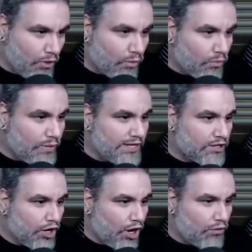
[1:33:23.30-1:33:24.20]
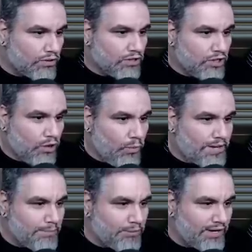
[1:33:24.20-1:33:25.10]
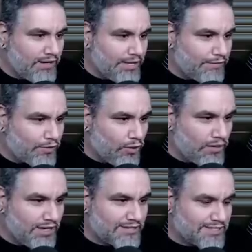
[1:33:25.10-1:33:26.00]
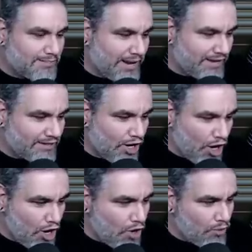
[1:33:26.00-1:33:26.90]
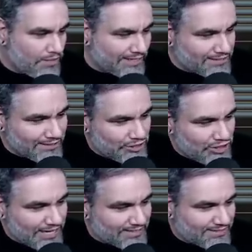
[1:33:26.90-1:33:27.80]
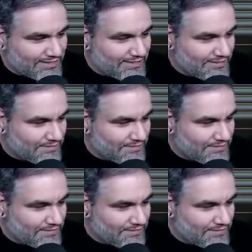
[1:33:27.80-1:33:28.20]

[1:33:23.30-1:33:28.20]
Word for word: Oh, cornbread we can. Oh, very dry. We can bring to light for Kolagon's command. Oh, that's legit.